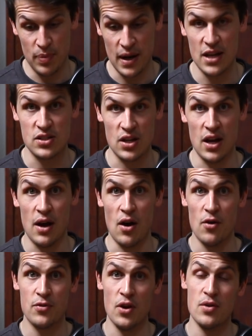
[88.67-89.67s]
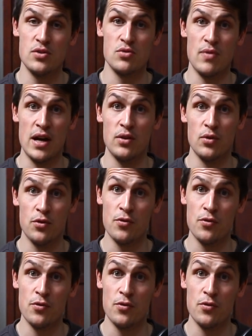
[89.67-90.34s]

pleasure of going to Randells